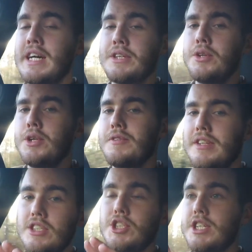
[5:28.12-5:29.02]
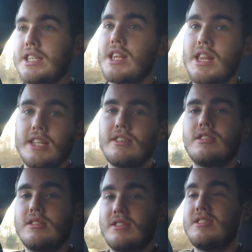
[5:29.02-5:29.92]
Now, I don't know if this is just
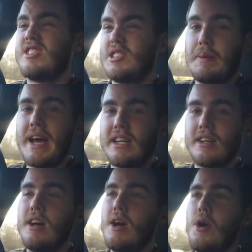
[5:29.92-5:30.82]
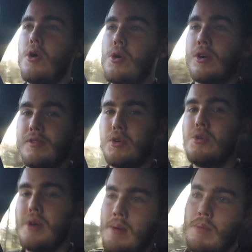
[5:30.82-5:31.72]
this spec or if
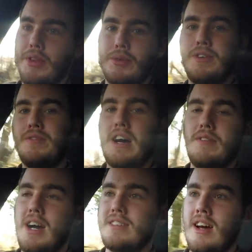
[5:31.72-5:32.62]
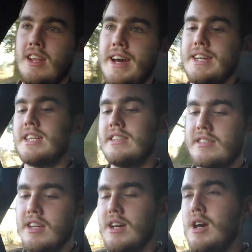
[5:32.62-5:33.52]
all M135i's are like this,
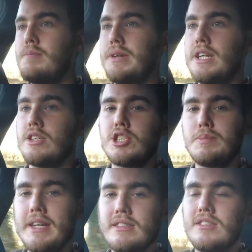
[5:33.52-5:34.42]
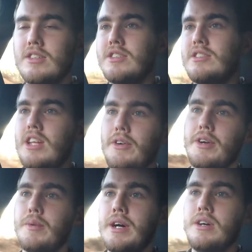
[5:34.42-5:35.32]
but there are spaces on the
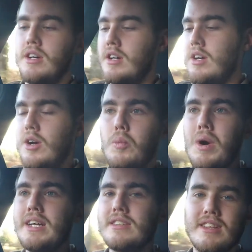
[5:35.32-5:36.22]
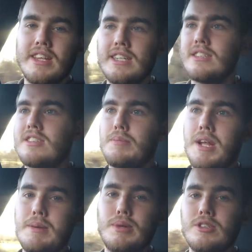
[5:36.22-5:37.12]
steering wheel. Why isn't there just a
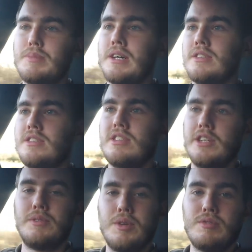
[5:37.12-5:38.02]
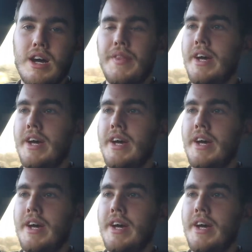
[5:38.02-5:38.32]
play pause button on the steering wheel right